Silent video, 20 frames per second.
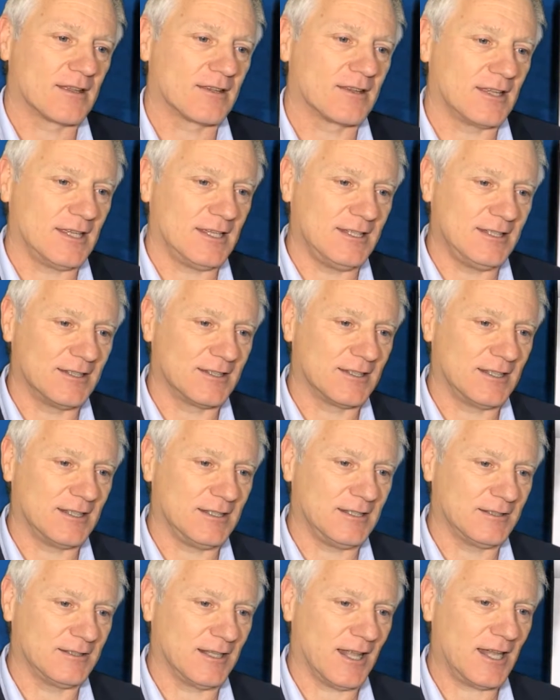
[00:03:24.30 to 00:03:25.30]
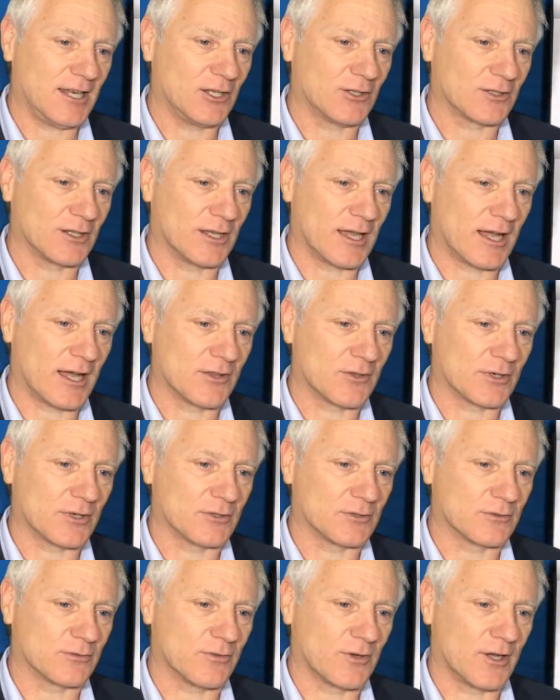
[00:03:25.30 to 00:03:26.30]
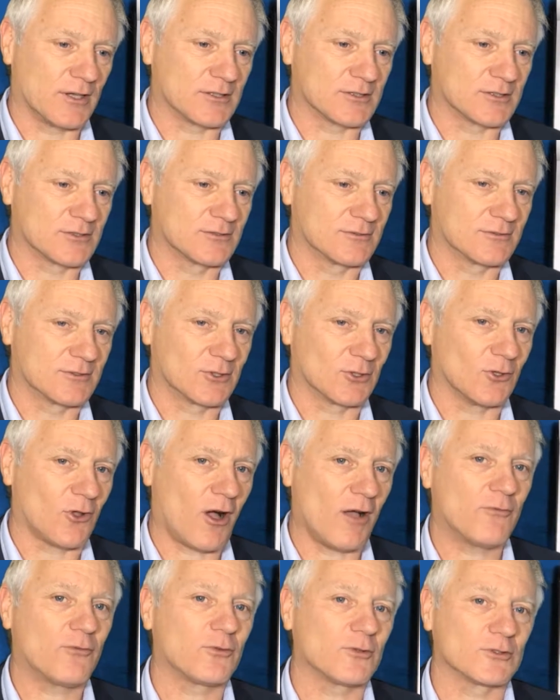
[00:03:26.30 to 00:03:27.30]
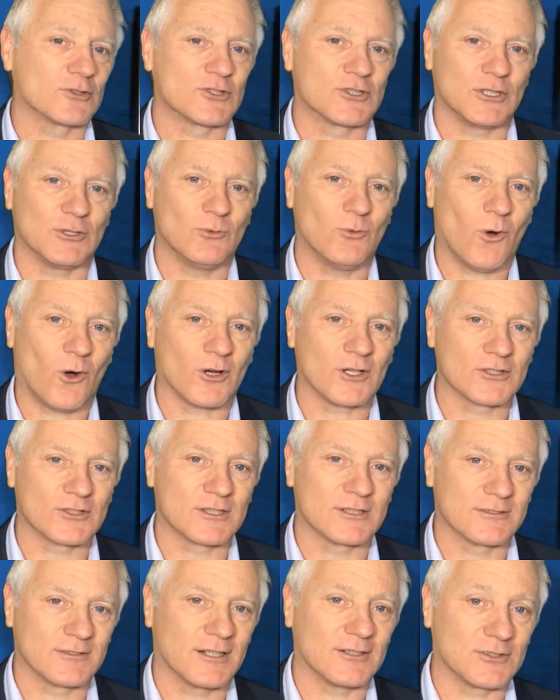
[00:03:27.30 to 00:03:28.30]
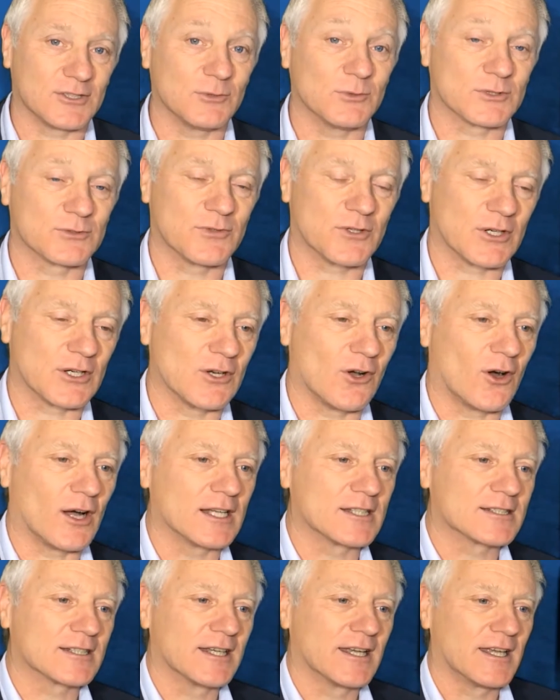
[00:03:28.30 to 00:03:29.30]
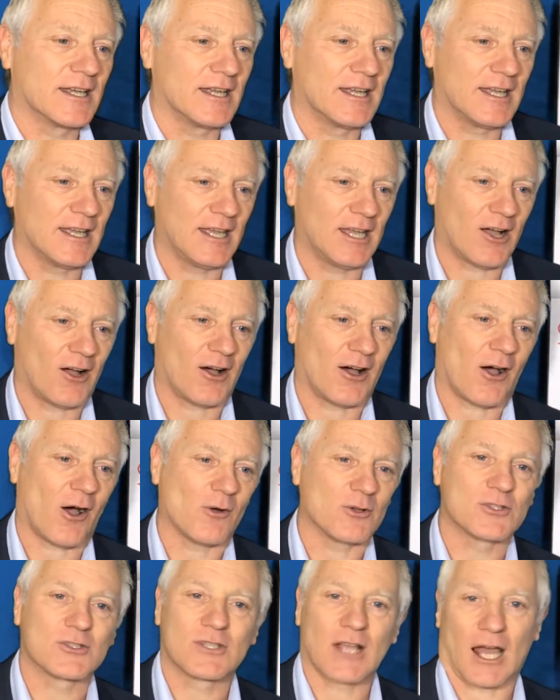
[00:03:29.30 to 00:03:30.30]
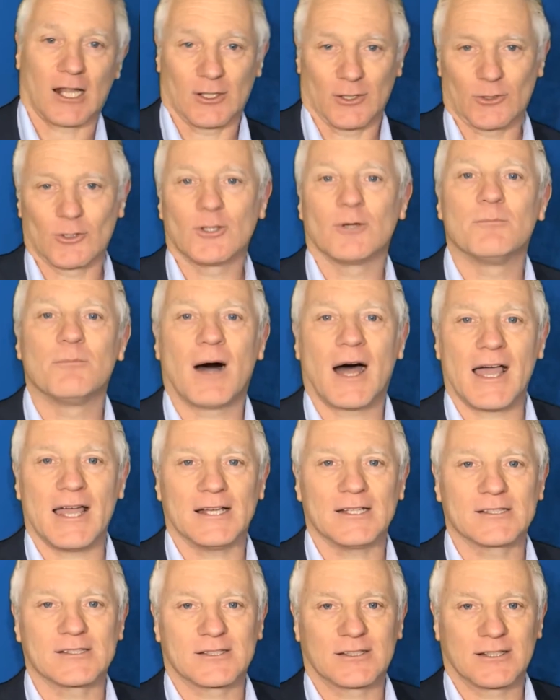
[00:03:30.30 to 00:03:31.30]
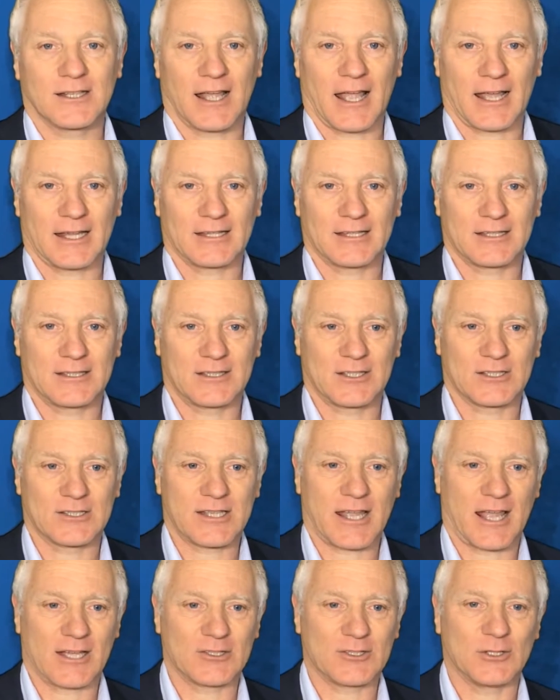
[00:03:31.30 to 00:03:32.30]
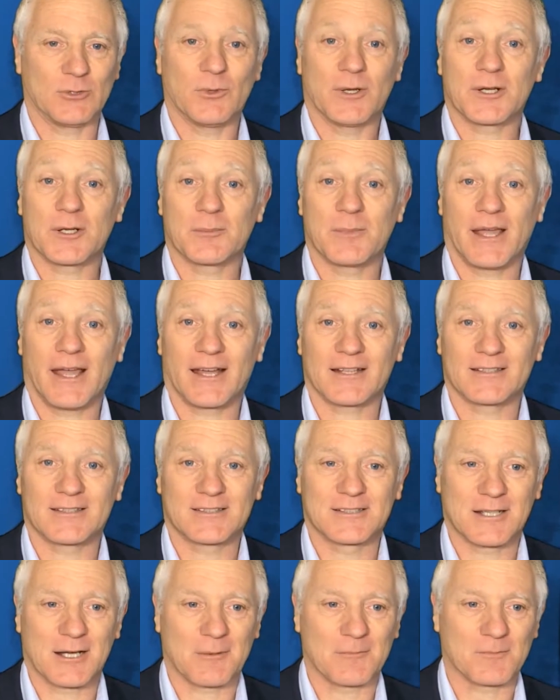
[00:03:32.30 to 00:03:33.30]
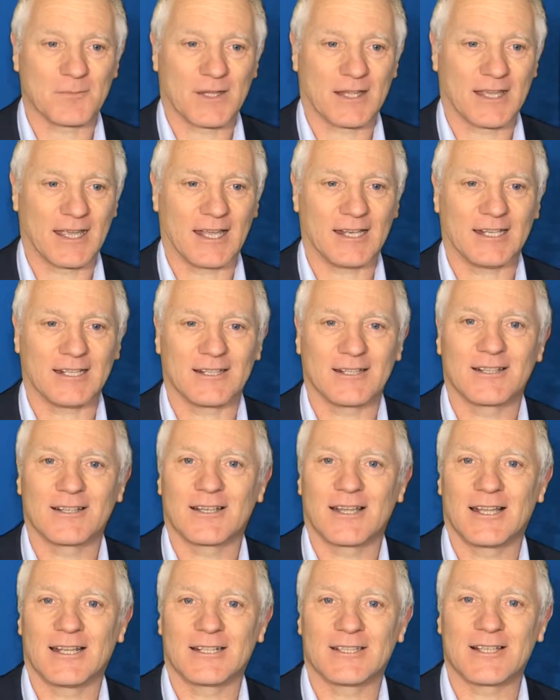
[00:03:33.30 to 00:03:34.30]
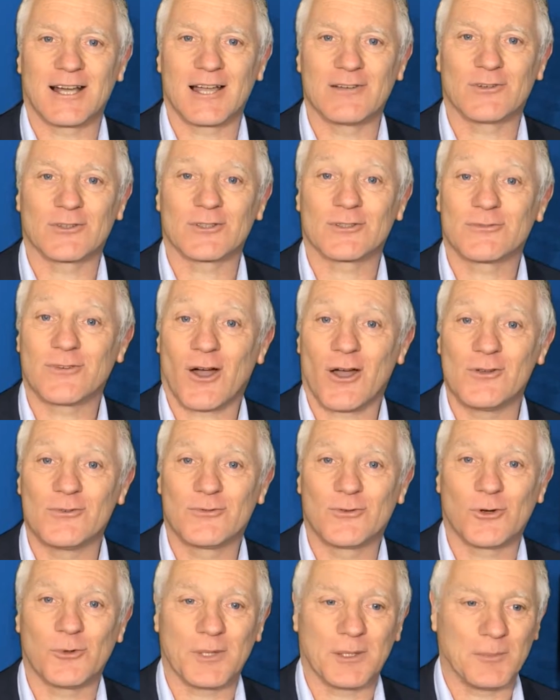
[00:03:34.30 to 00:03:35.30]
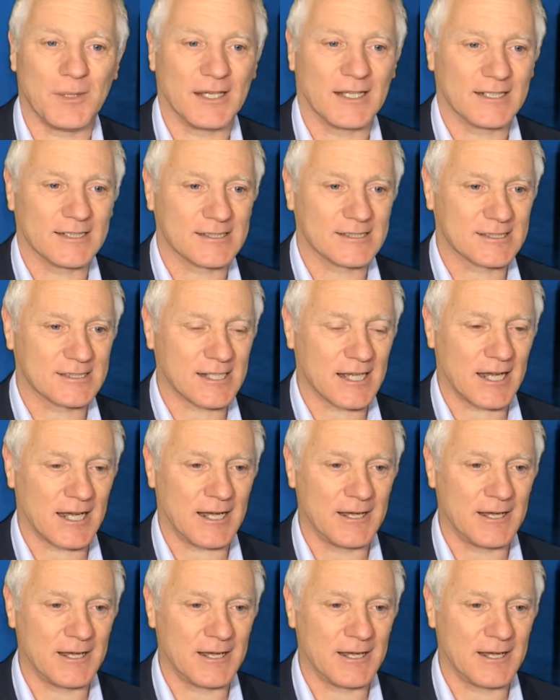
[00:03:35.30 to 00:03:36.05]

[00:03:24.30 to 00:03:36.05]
the lady on the other end of the phone, as delightful as she was, and she was very nice, I was a little amazed at just how she went about getting Dave on the phone for me, because